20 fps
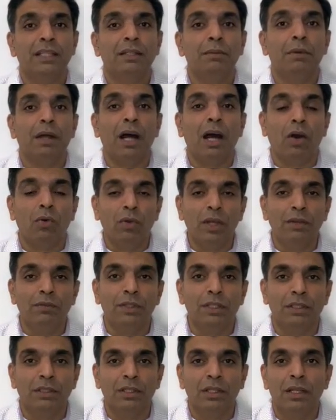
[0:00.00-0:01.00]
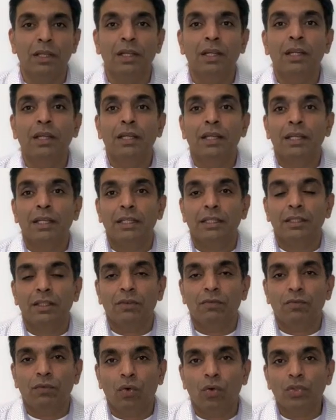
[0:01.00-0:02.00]
However, in
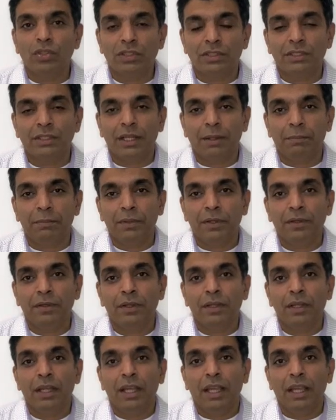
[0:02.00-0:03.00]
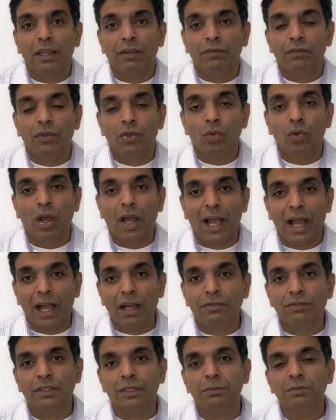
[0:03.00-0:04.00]
the 4th step, if you
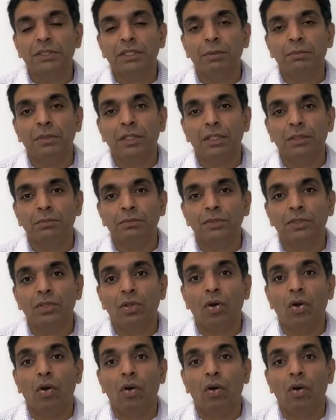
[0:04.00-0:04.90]
have some symptoms